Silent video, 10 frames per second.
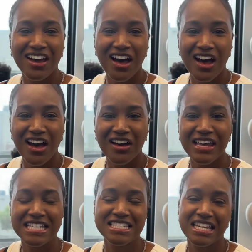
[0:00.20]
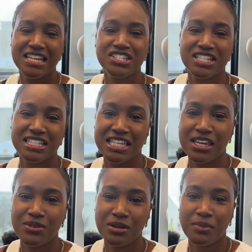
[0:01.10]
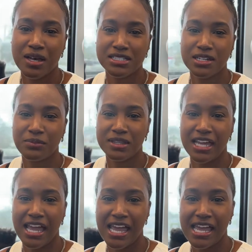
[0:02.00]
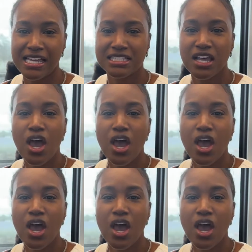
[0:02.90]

y'all, it's Taneisha Tee with Bossin' Up with the Hayes,